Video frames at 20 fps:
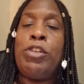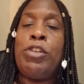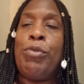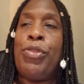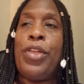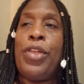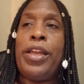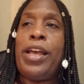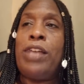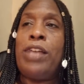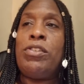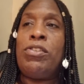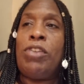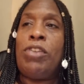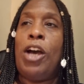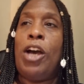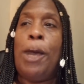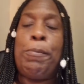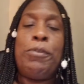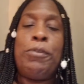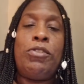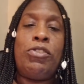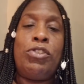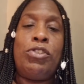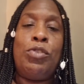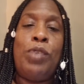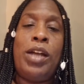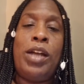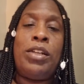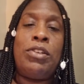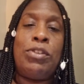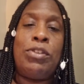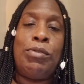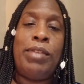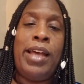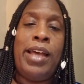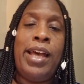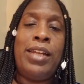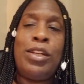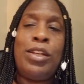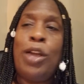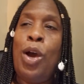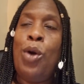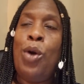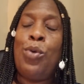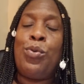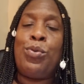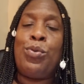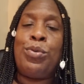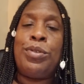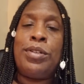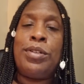You think I just up and just knew how to do that? No.